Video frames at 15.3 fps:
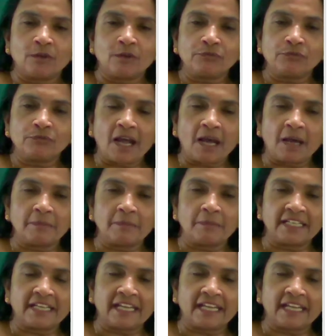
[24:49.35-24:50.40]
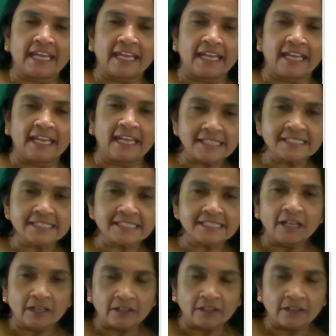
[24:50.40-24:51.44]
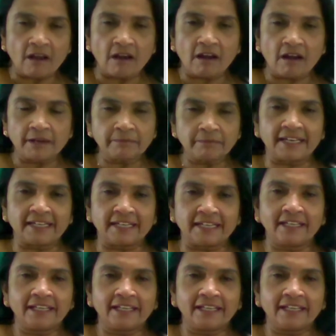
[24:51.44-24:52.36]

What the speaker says: Farmer has grown paddy.